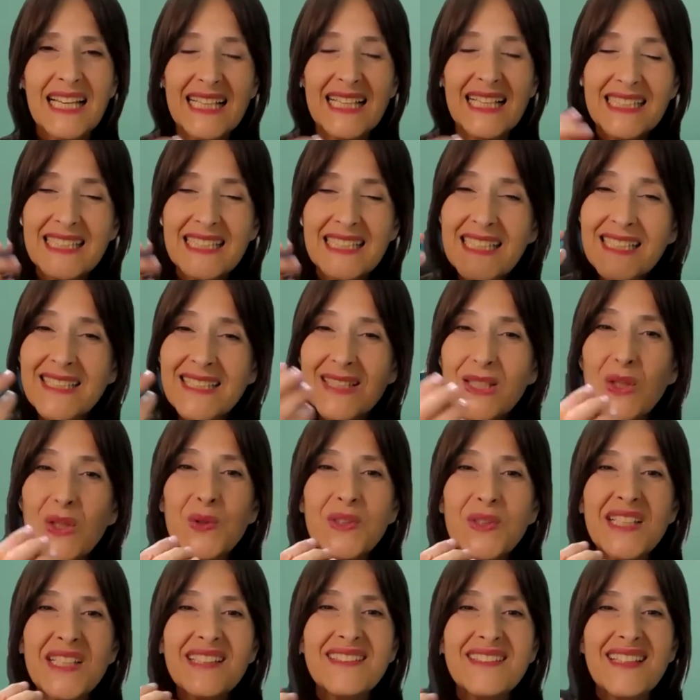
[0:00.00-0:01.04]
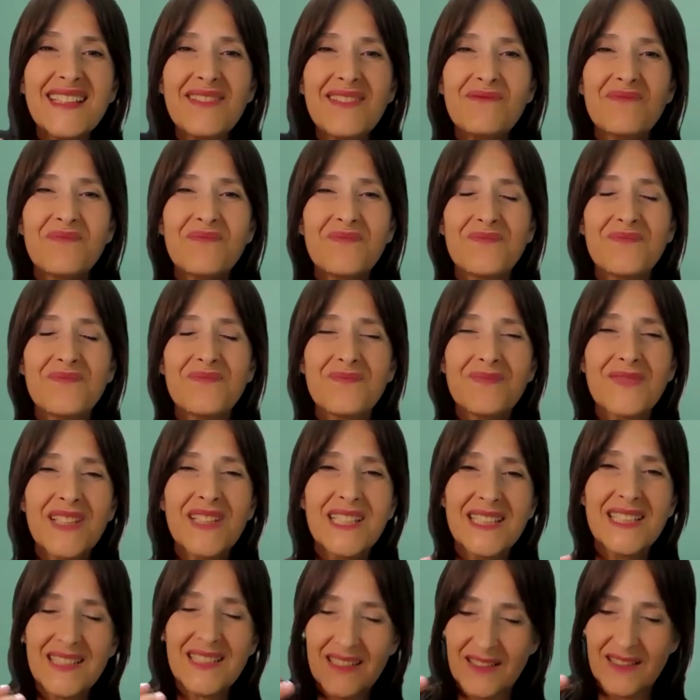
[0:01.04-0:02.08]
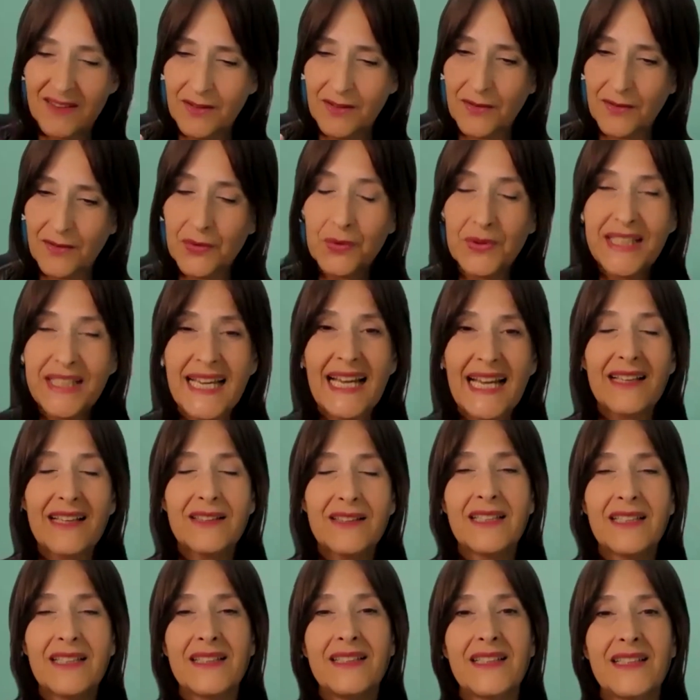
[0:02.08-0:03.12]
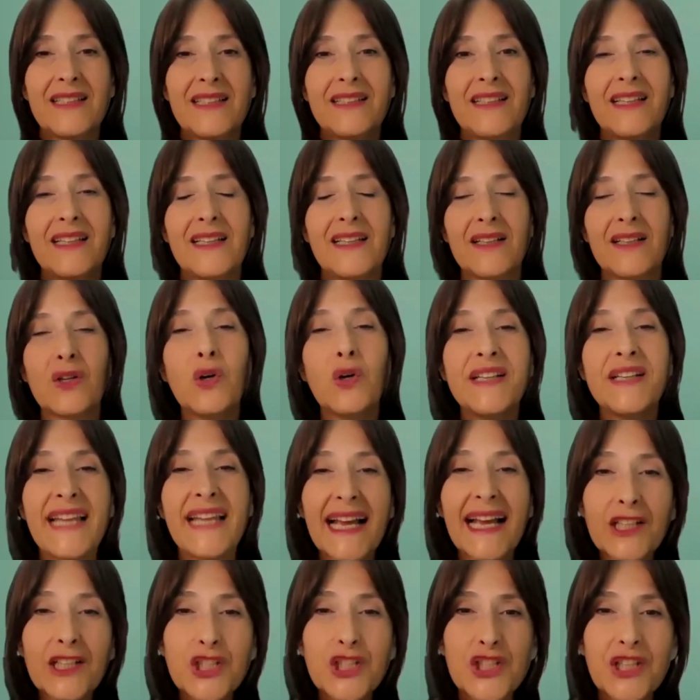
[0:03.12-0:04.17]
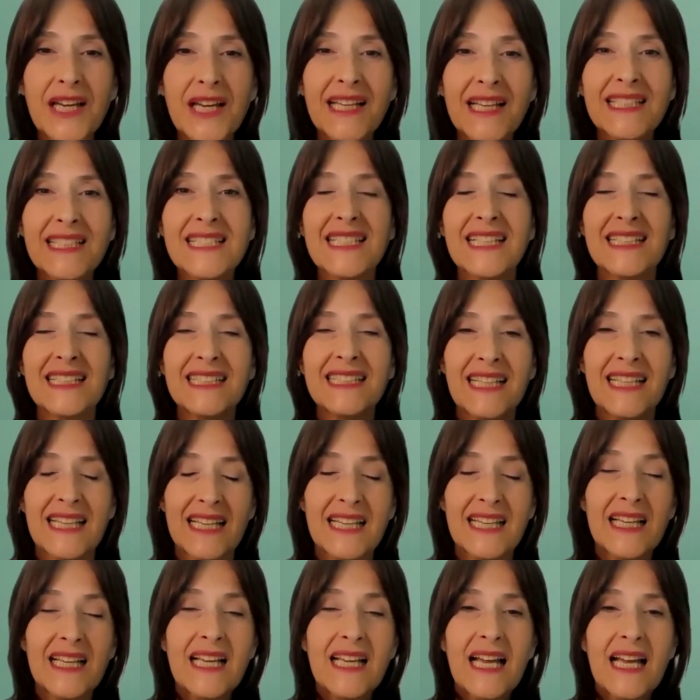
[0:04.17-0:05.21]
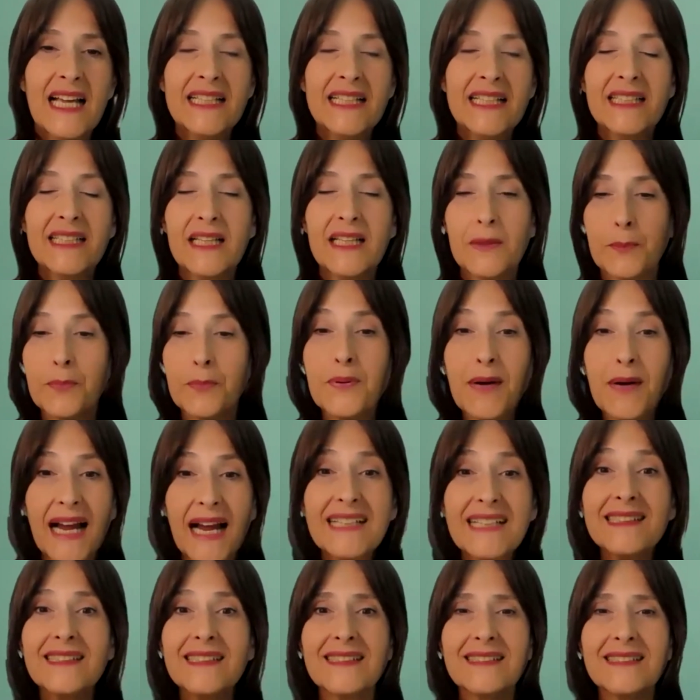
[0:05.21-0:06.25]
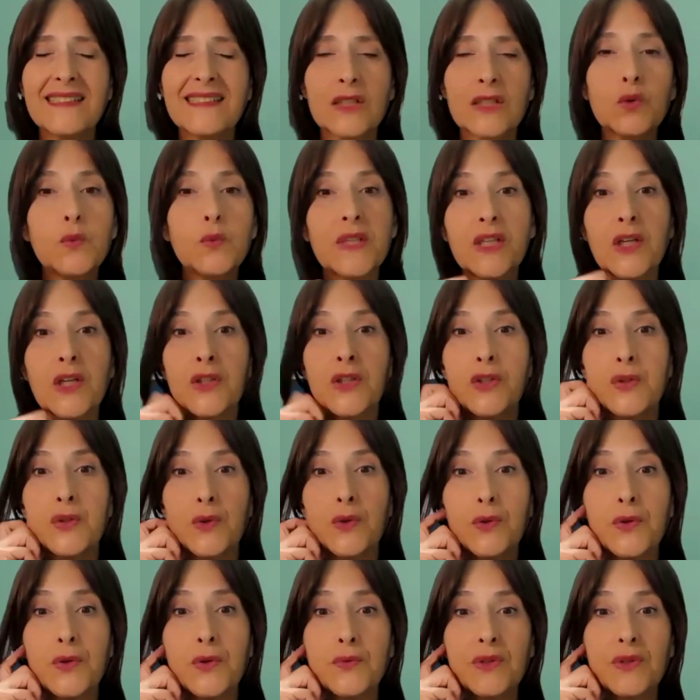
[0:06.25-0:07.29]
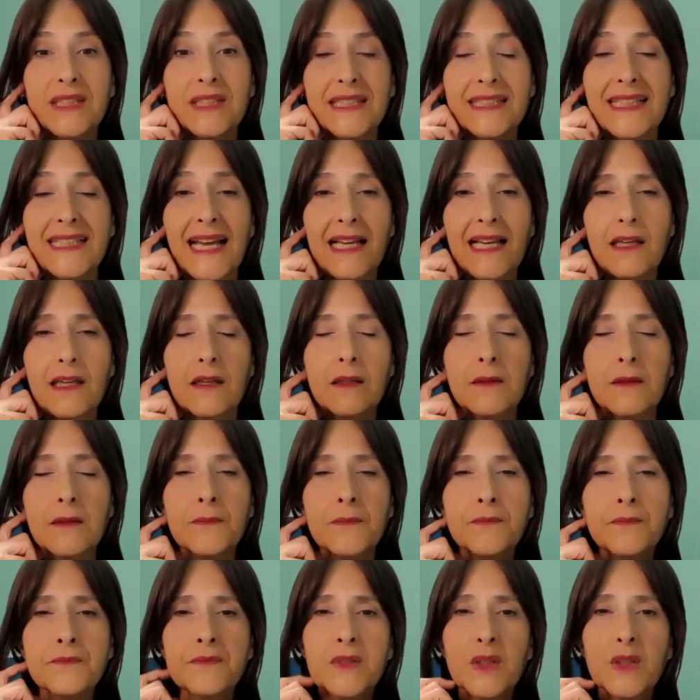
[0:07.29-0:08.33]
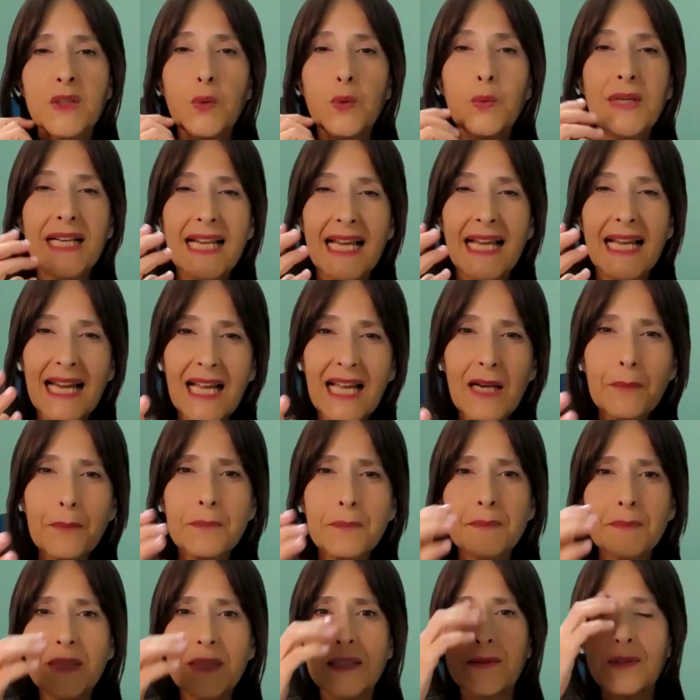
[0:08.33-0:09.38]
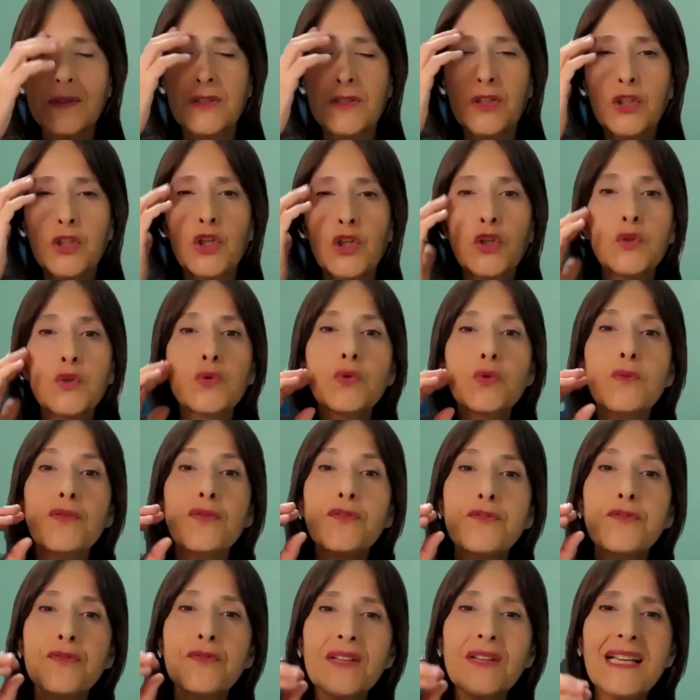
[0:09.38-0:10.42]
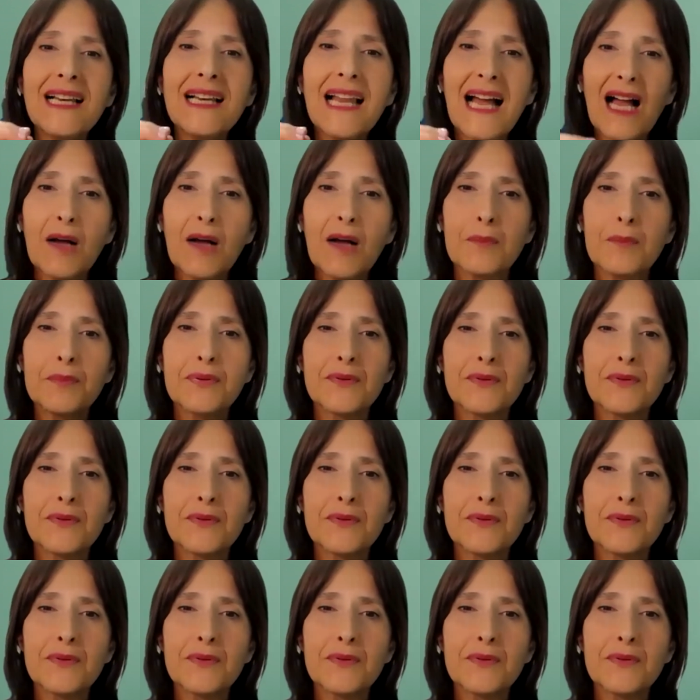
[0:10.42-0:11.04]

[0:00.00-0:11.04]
This unity through the connections and the practice that we're going to do through the day will help me to fill up